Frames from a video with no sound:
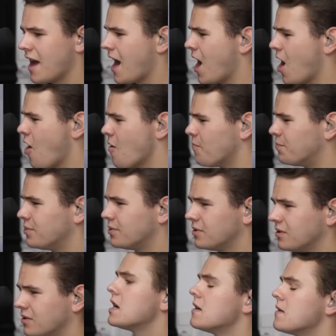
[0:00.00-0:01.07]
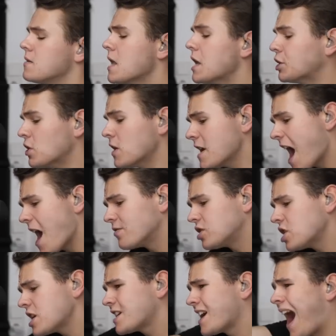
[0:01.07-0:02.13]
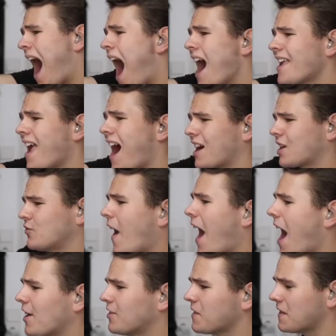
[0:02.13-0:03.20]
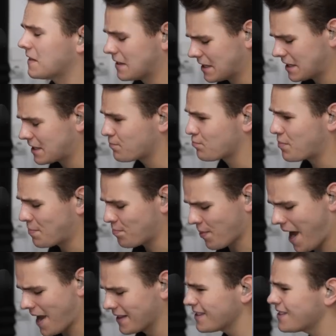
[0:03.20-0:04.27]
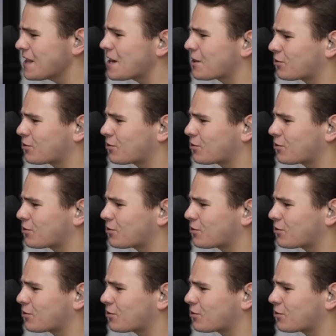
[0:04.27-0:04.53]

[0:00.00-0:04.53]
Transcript: Help! Literally, I've seen kayaks faster than this plane. This is the